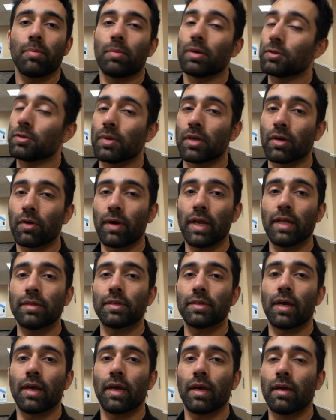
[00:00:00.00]
but it's been a great
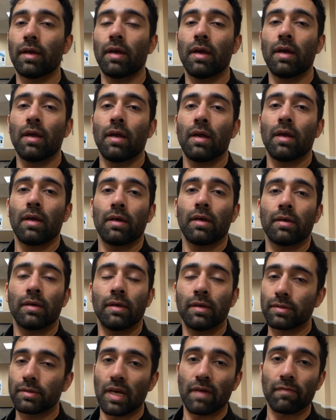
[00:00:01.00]
day.
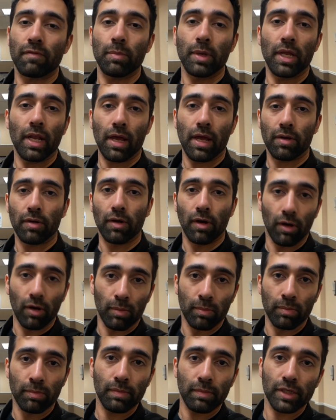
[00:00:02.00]
Time for me to head
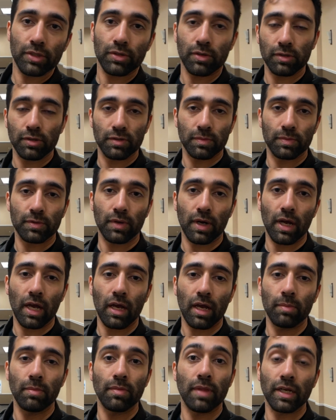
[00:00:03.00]
home. Make sure you
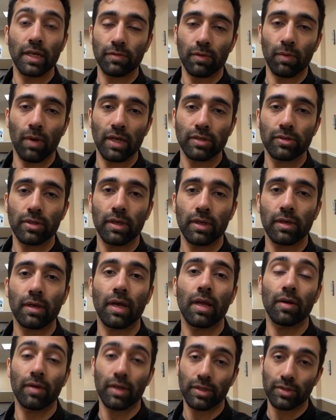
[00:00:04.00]
subscribe. Thanks for watching, and
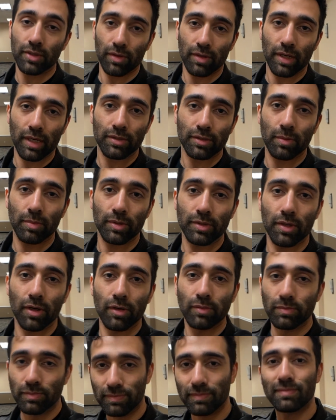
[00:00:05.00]
I'll catch you on the next
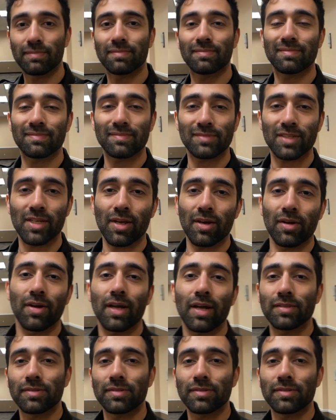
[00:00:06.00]
episode. Take care,